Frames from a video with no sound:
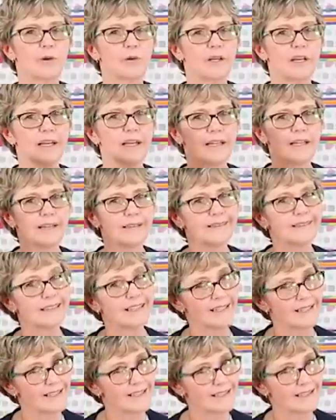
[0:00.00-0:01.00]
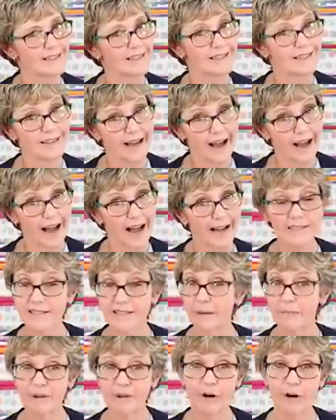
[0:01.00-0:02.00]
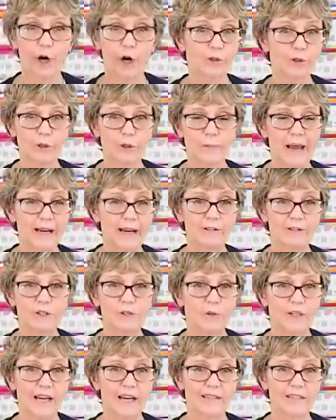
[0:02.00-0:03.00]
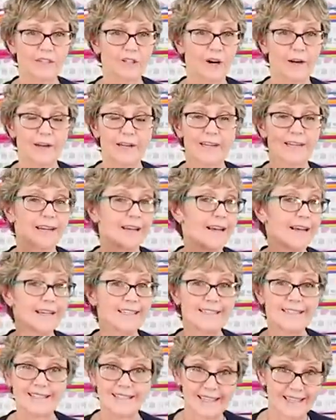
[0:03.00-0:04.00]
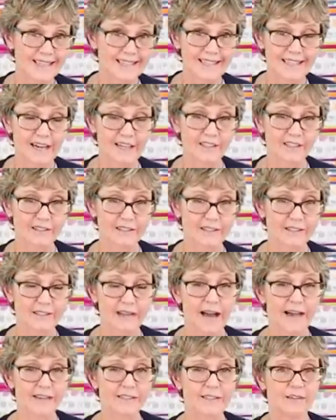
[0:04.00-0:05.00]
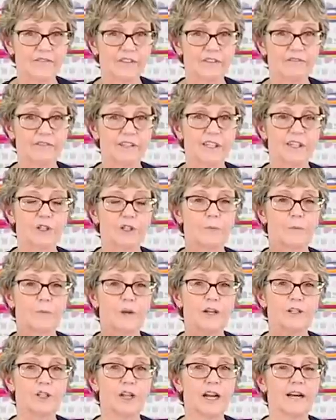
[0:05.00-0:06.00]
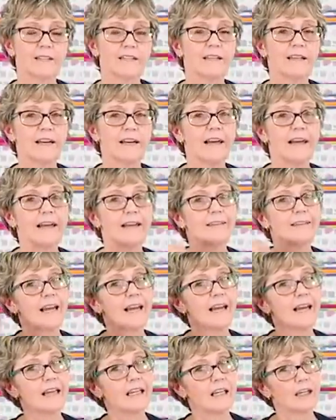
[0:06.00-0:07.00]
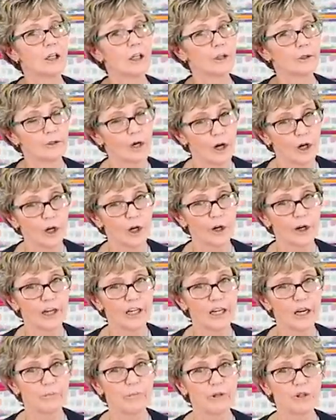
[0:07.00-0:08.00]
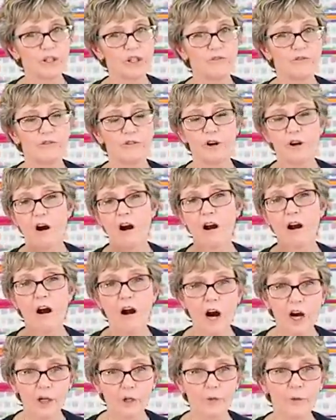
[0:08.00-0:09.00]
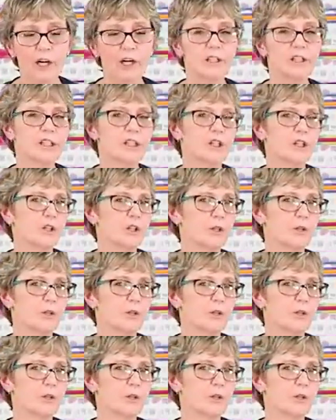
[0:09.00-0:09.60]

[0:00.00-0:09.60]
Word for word: that it lists the size. Some of our older patterns when I started didn't tell you the size of the finished project. They include our current numbers for our hardware S K